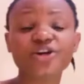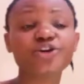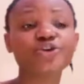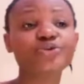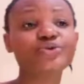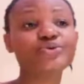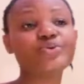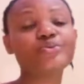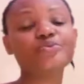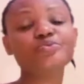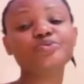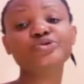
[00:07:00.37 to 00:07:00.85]

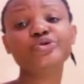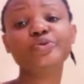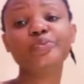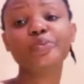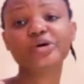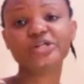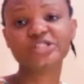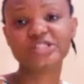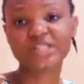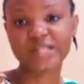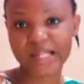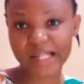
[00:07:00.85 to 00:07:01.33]
you
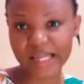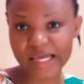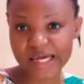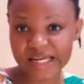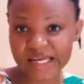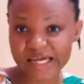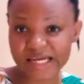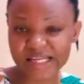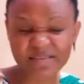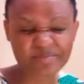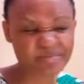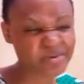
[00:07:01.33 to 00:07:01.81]
must clean
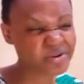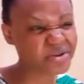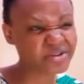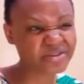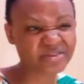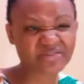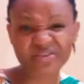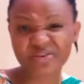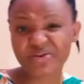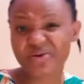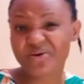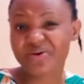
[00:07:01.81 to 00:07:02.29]
it, because
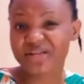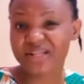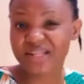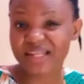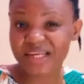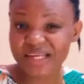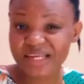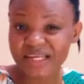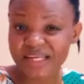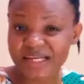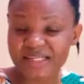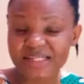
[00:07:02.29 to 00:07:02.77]
if you don't
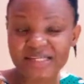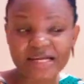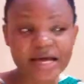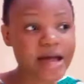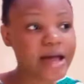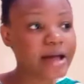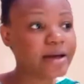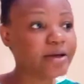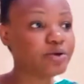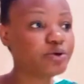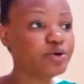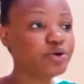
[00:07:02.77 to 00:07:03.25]
clean it,
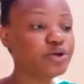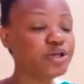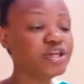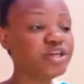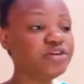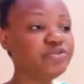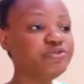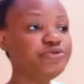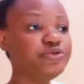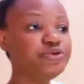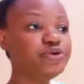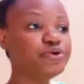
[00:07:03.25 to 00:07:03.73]

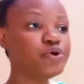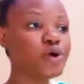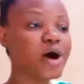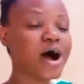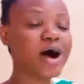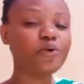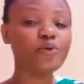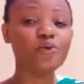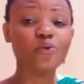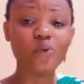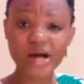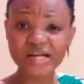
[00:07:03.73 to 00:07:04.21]
if you
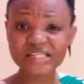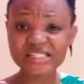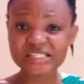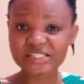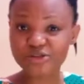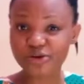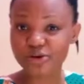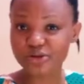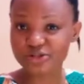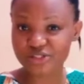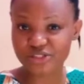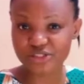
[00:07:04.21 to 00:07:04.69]
are waiting
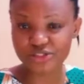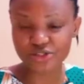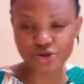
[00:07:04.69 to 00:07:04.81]
until